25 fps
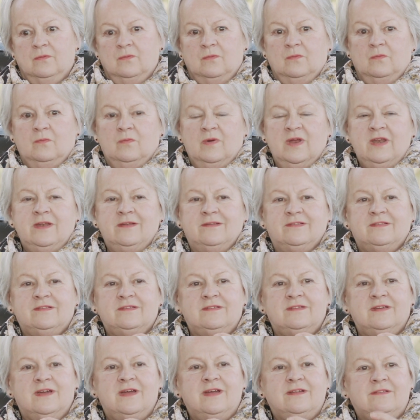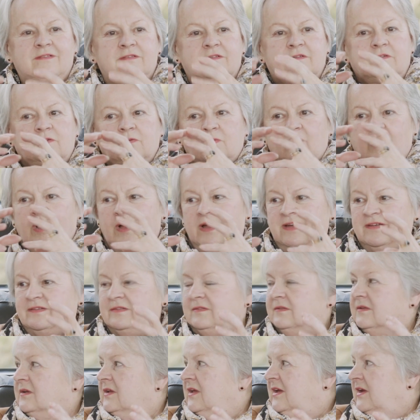when it starts to
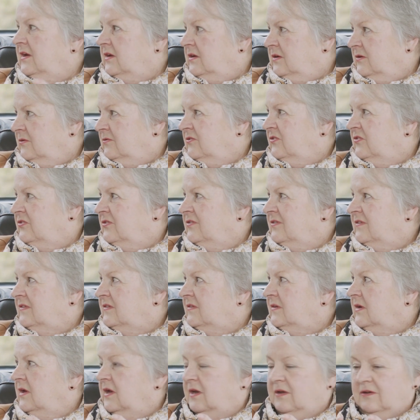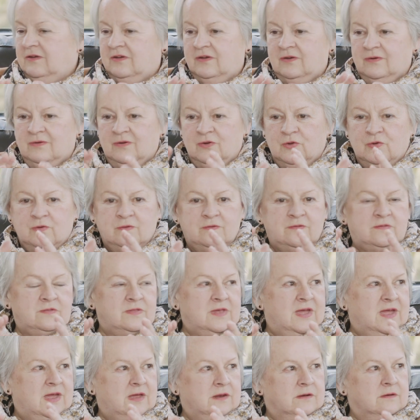isolate you, as you said, you lose
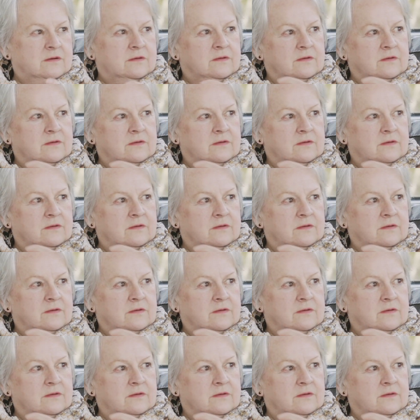that